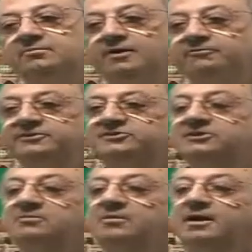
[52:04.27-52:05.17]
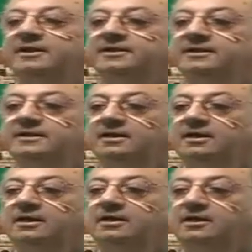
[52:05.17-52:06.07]
Mafis samai
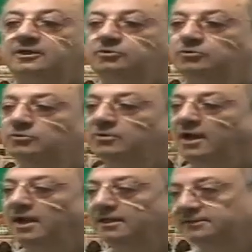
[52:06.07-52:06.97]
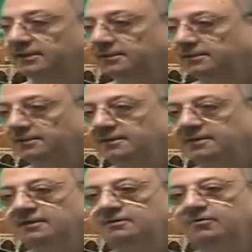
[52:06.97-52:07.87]
kadru rahatin.
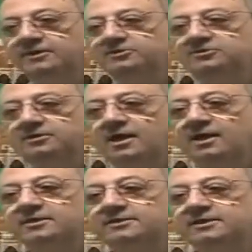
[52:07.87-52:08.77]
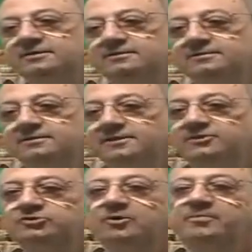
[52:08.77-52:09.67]
What is rahatin?
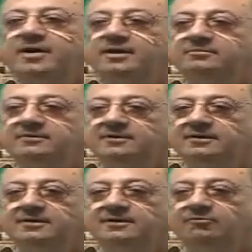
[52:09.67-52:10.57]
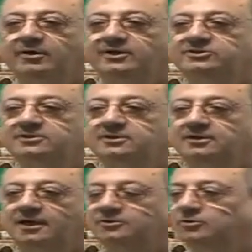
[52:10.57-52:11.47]
Is your palm. What is
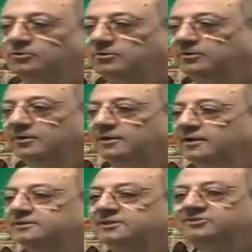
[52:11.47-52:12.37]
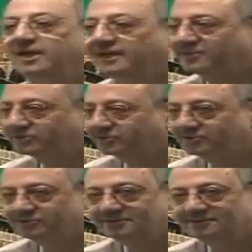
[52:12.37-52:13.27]
kadru? The
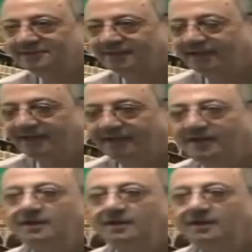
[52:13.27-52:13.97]
size. Huh?